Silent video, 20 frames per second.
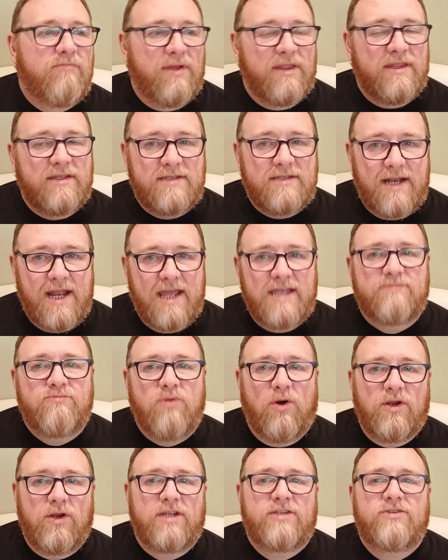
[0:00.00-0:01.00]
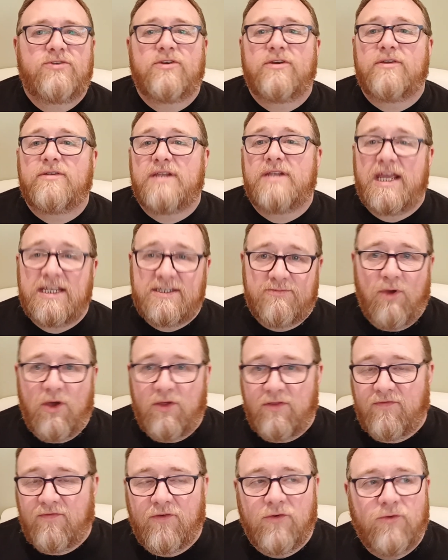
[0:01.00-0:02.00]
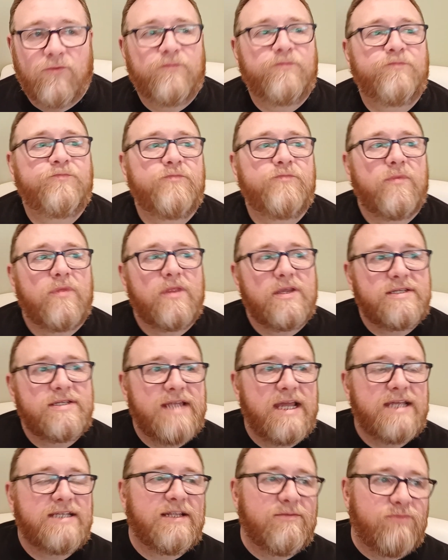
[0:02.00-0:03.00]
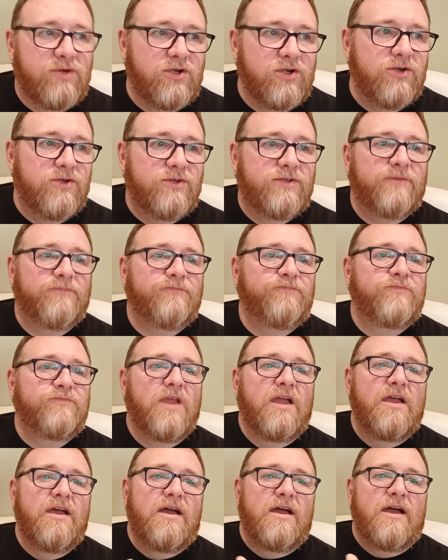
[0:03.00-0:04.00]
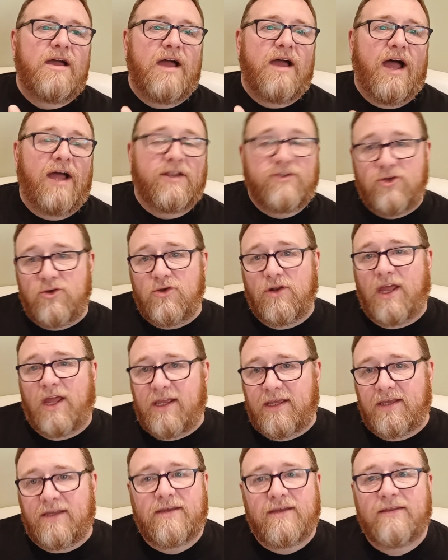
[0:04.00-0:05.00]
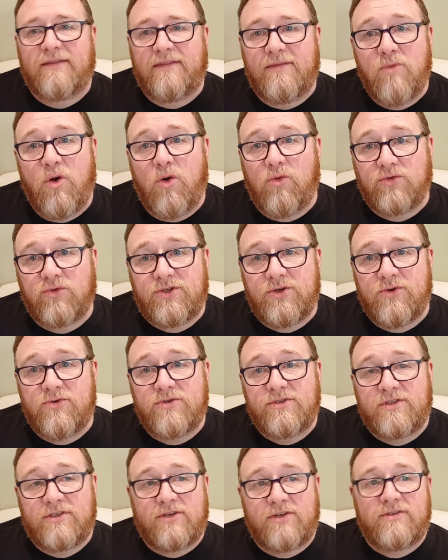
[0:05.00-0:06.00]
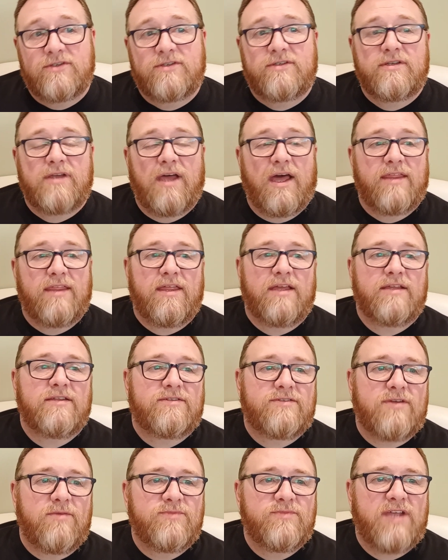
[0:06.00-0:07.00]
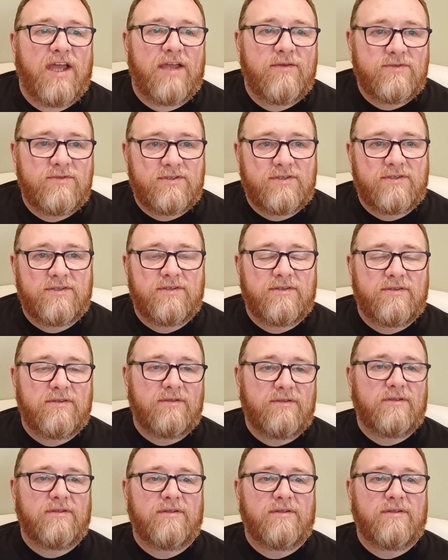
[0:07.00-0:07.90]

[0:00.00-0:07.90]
But there's a nice body to it, nice mouthfeel. It's nicely brewed. I do like the malt tones because I think sometimes